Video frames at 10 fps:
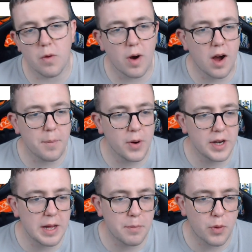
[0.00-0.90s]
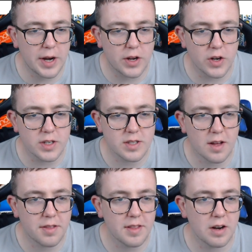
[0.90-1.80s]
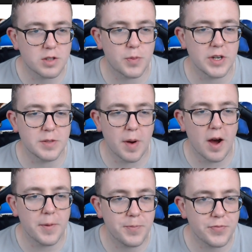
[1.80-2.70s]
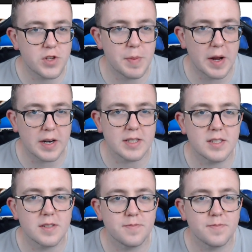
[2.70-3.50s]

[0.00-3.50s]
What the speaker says: I'm putting it in pretty good. I think that looks pretty smart, to be honest.